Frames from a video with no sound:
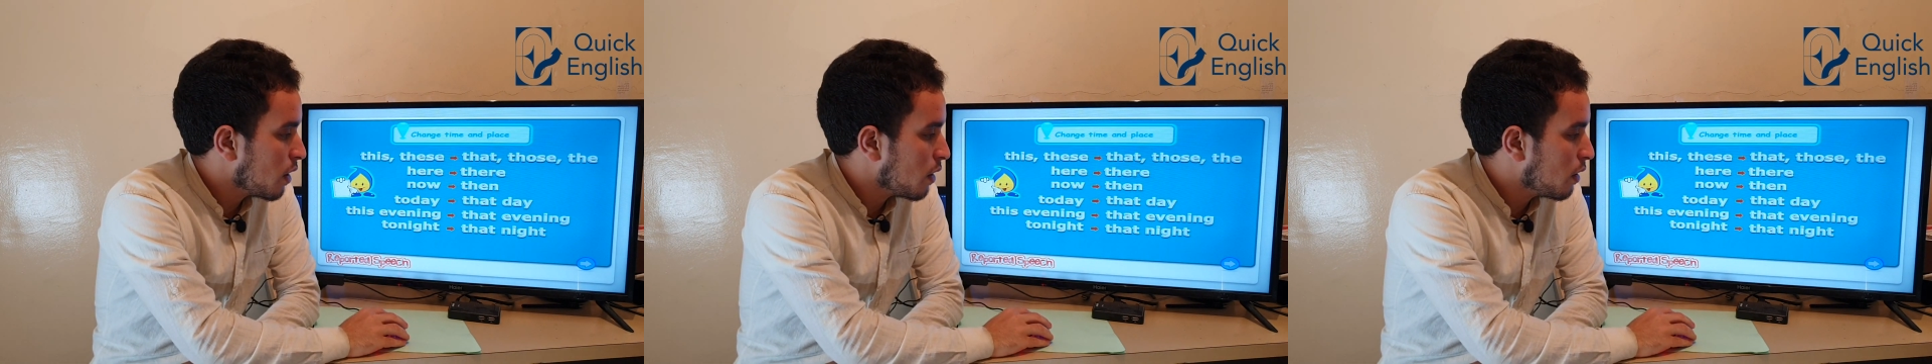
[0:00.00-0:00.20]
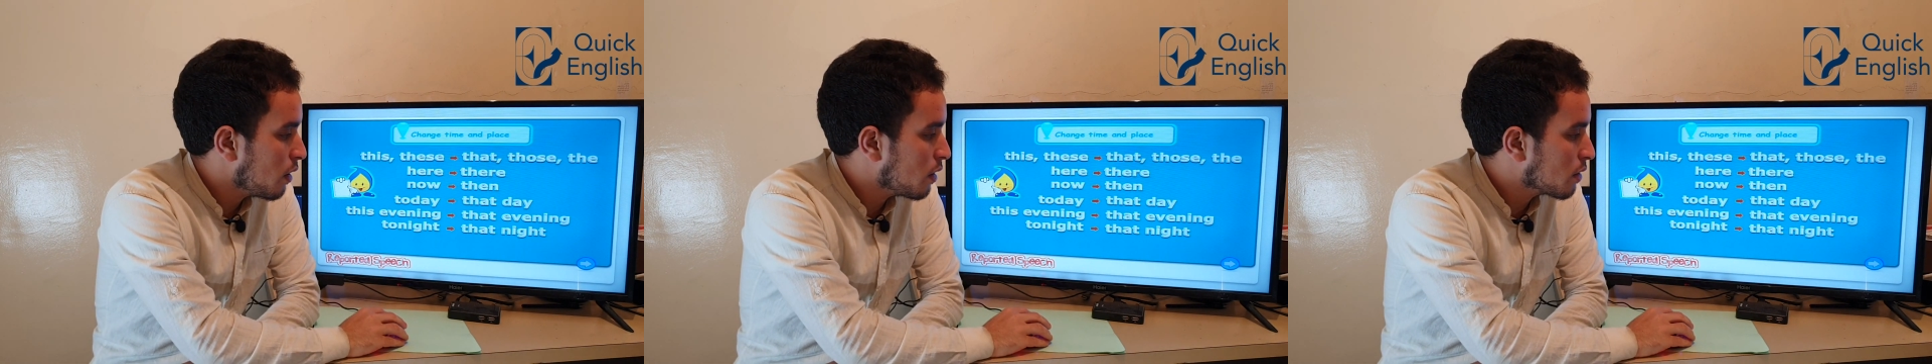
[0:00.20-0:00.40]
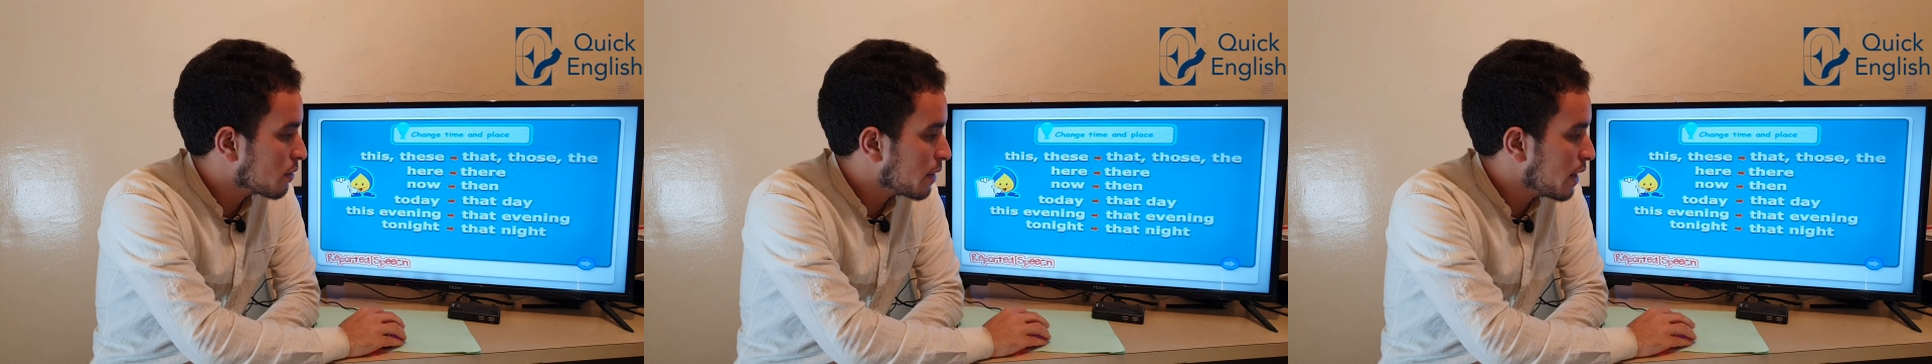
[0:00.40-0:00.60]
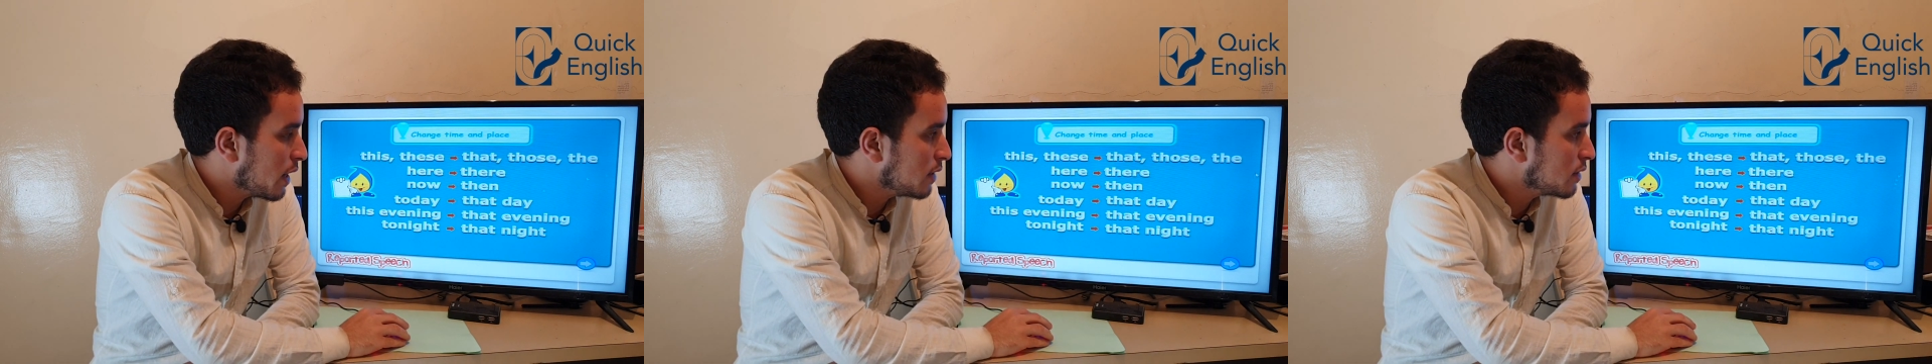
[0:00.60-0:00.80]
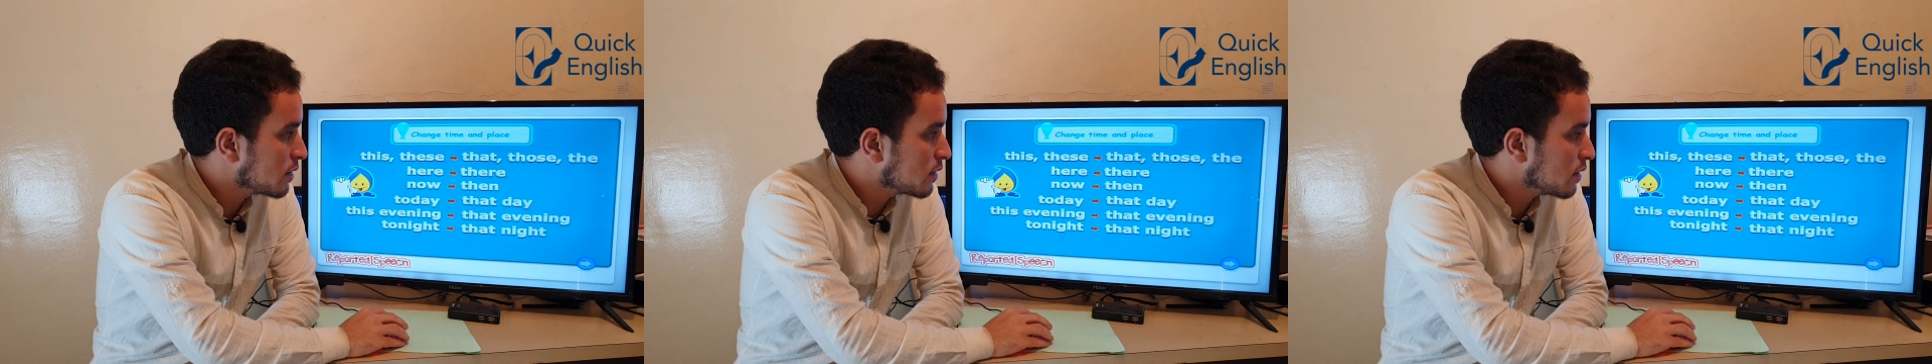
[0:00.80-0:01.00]
All
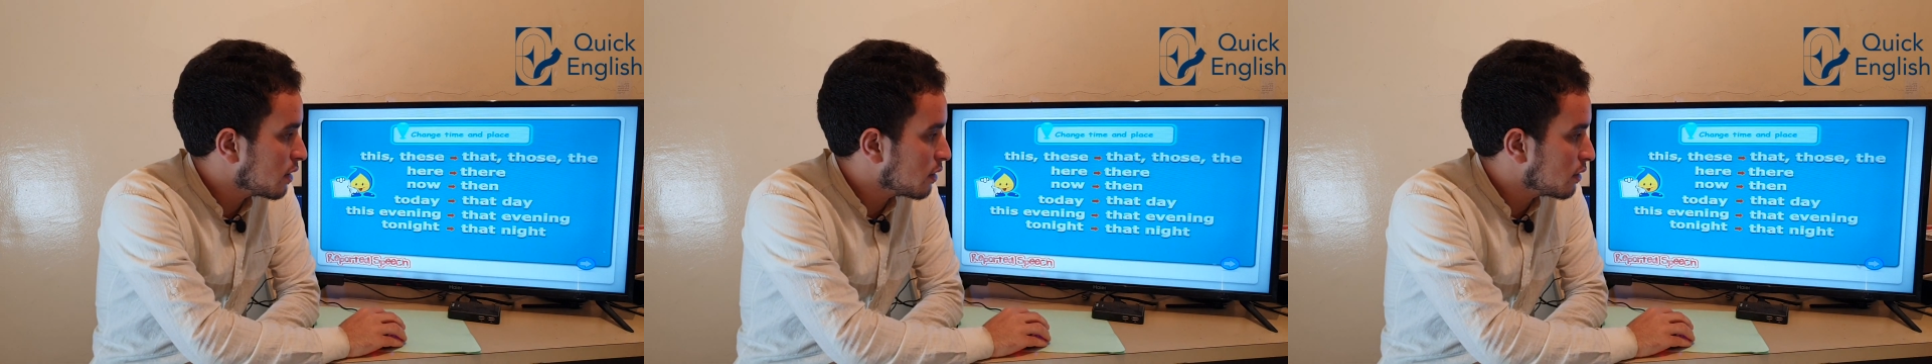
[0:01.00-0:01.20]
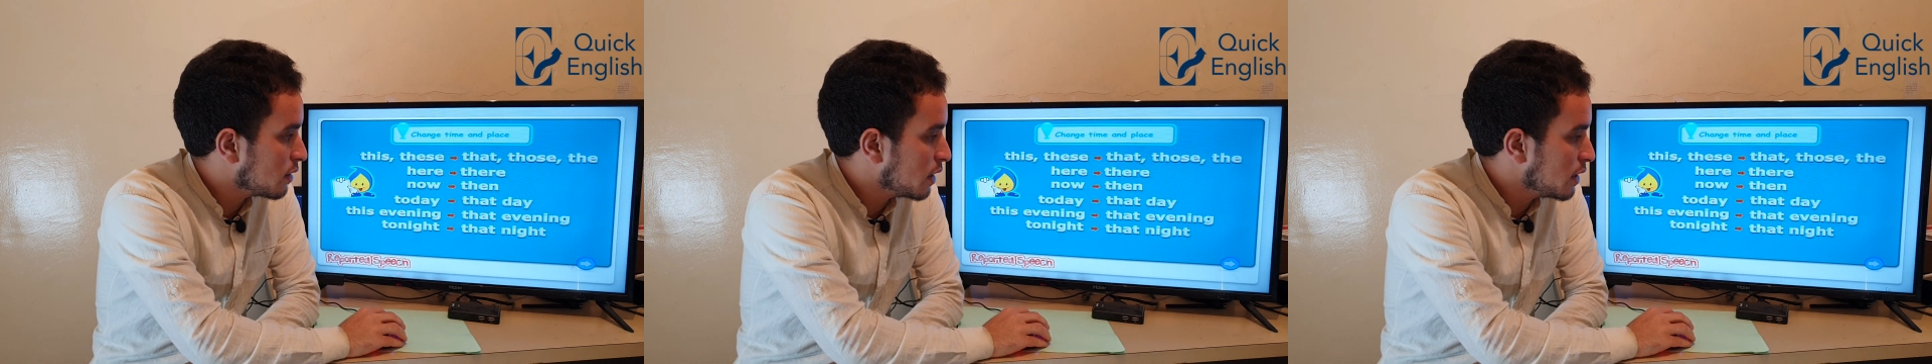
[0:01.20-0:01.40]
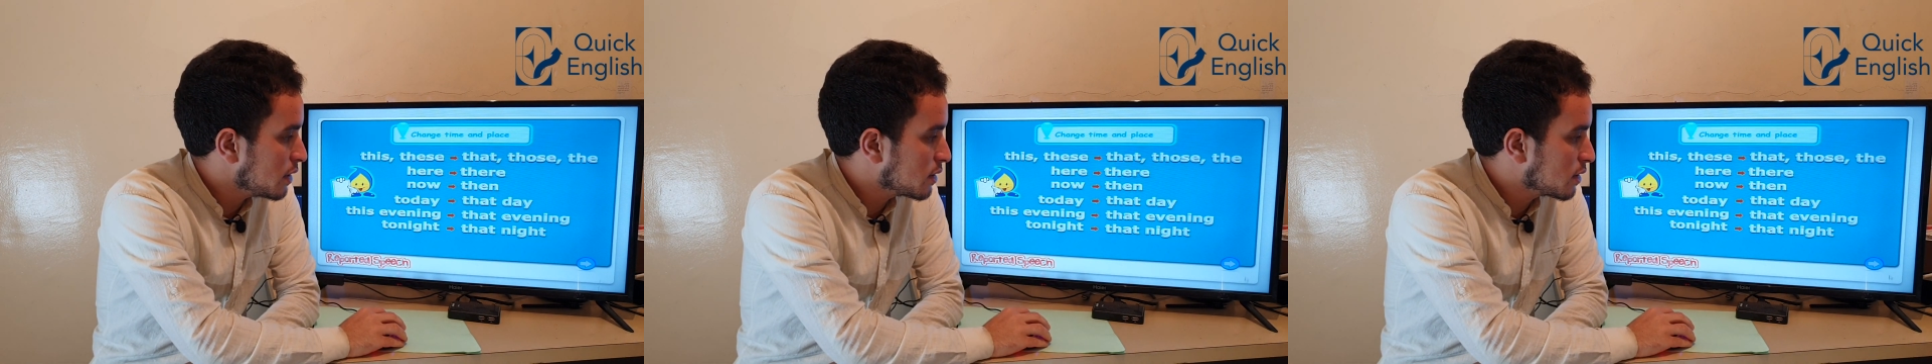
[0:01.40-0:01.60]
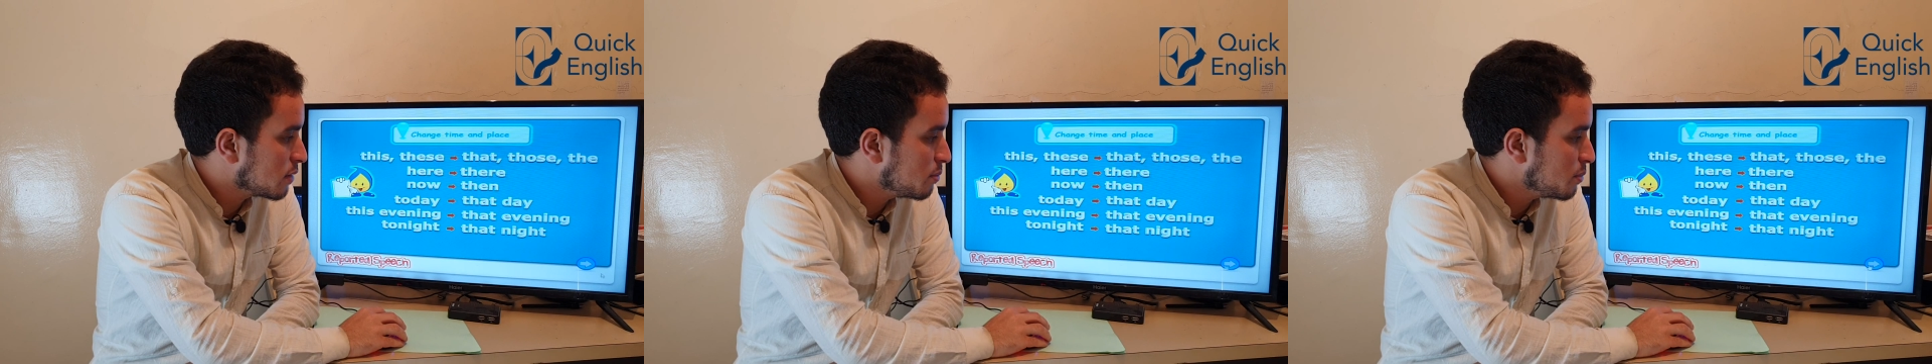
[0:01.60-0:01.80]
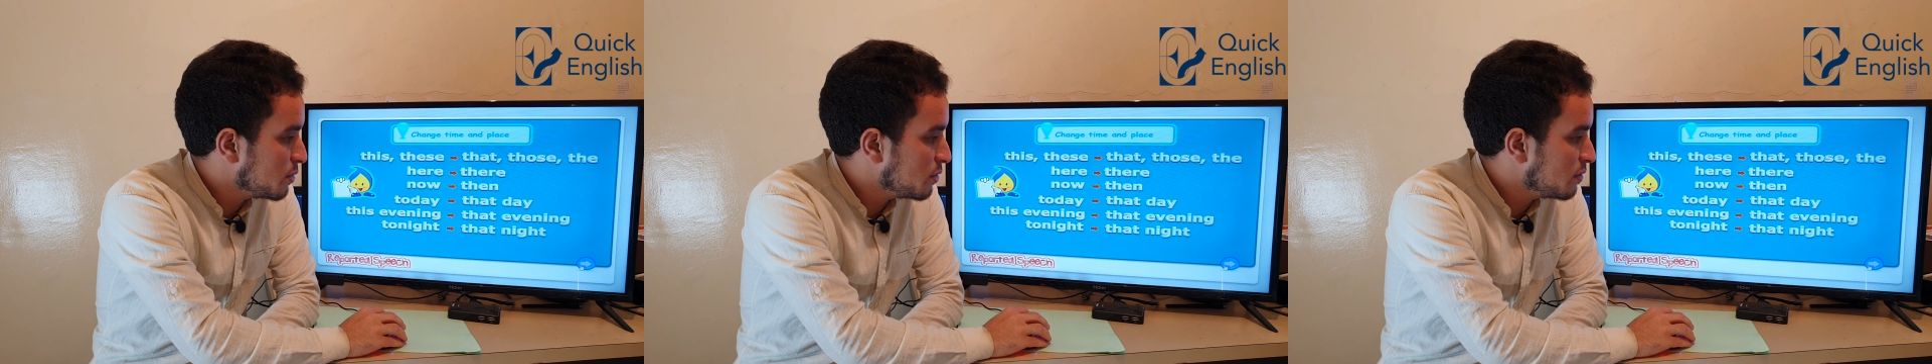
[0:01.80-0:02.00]
right, so let's
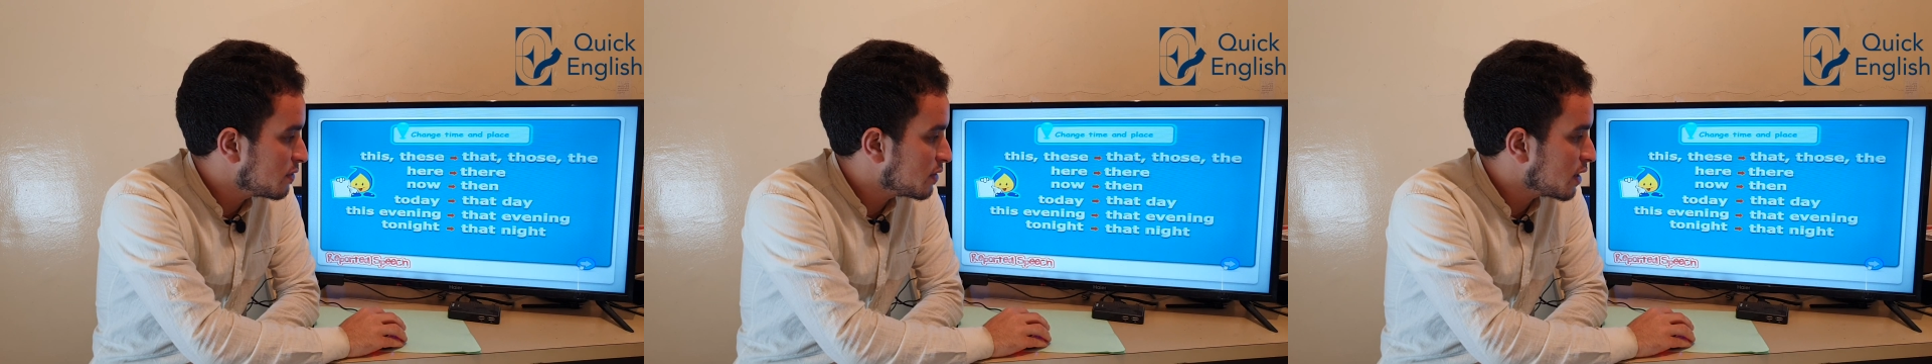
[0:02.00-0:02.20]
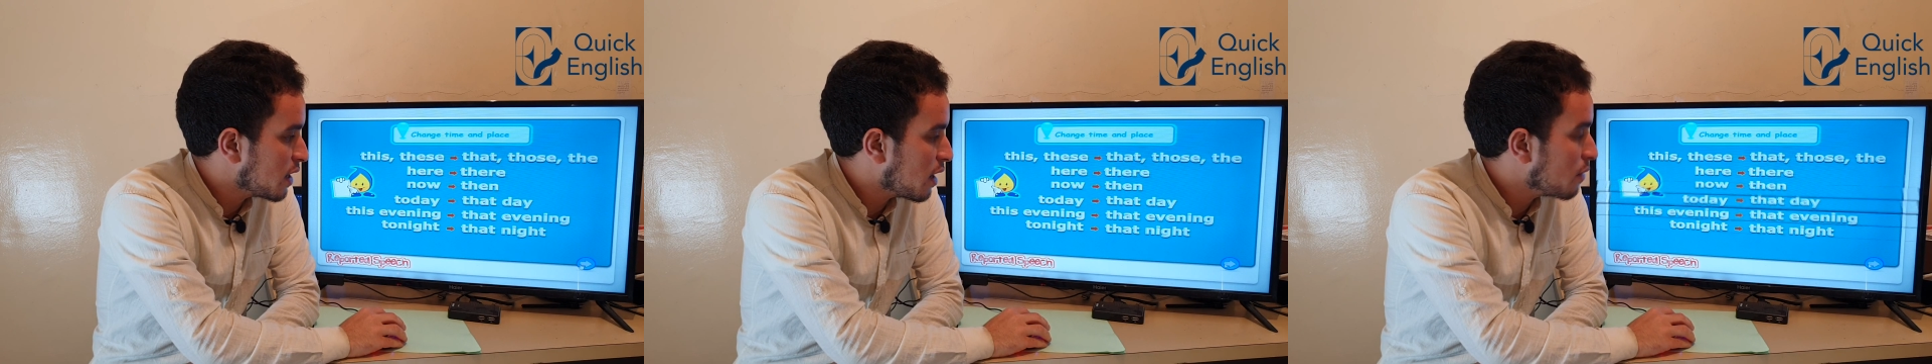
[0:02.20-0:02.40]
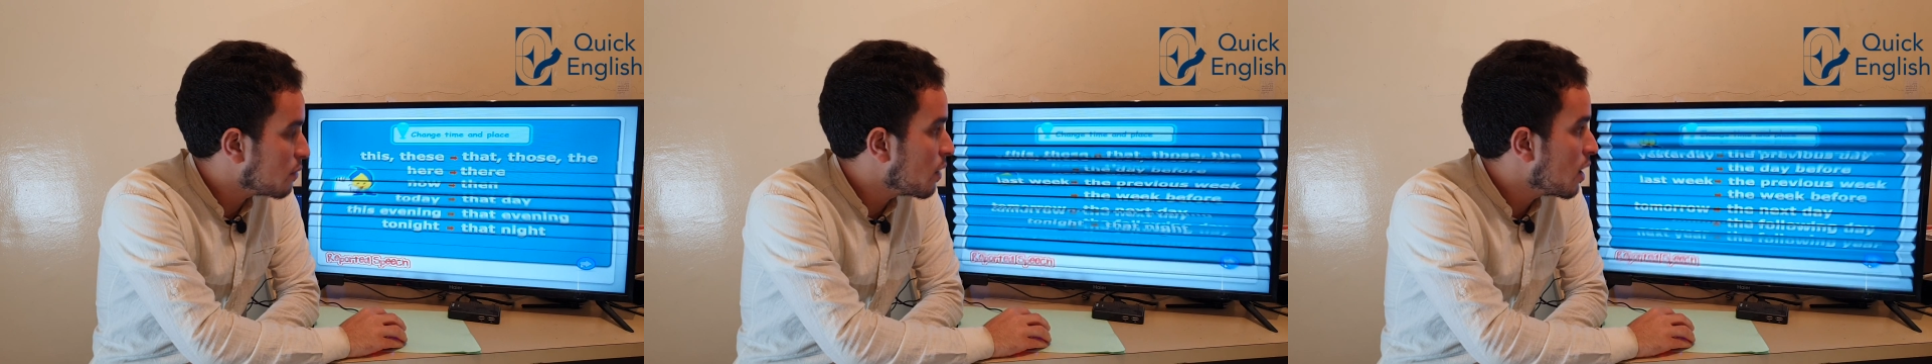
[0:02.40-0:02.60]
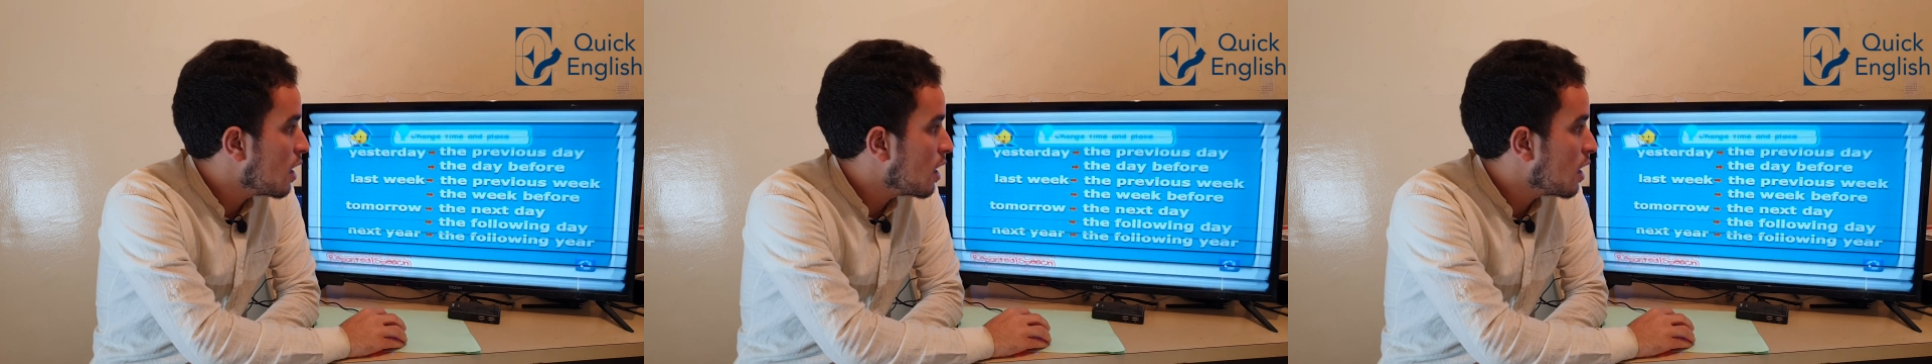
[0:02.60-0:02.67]
move now